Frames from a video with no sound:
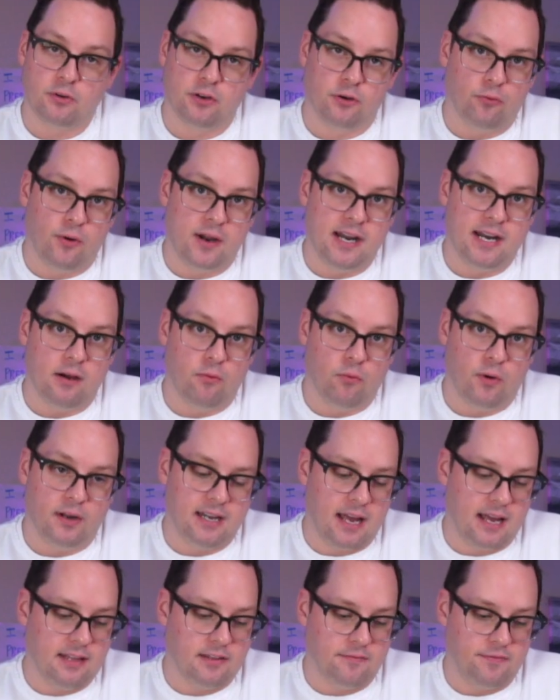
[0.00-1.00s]
going to read it one
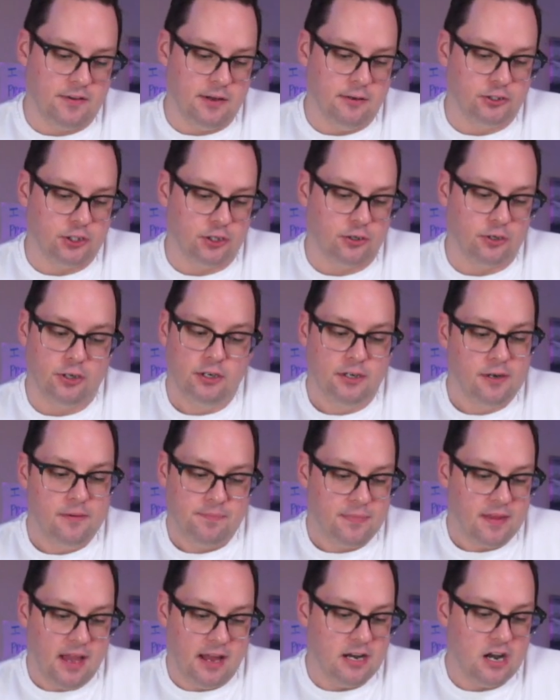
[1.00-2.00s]
day in the future
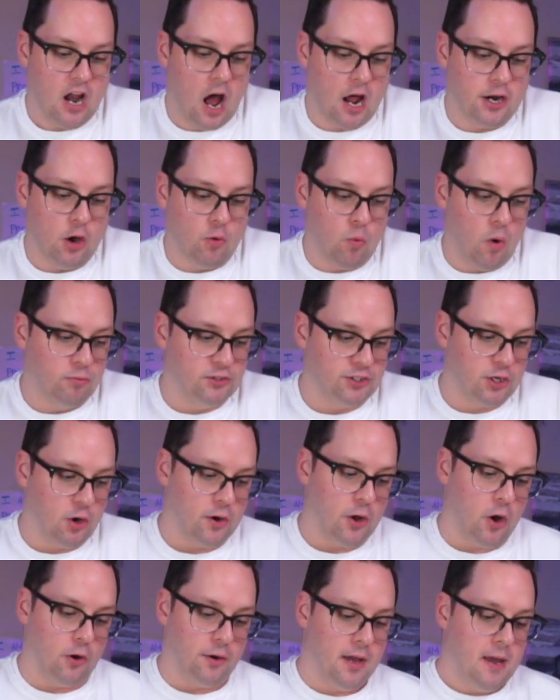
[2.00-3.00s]
and not know what was
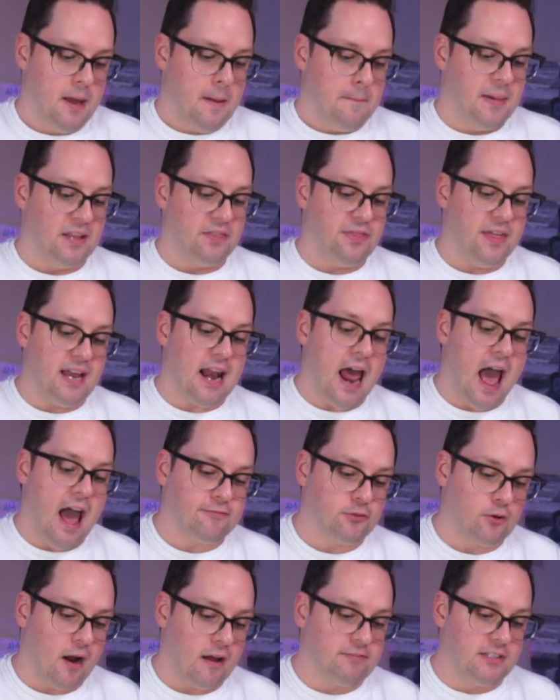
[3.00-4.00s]
going on. But then
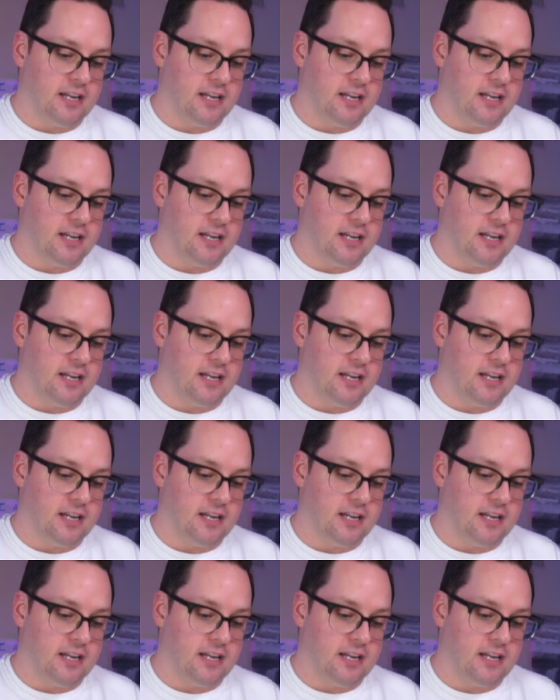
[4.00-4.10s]
after I've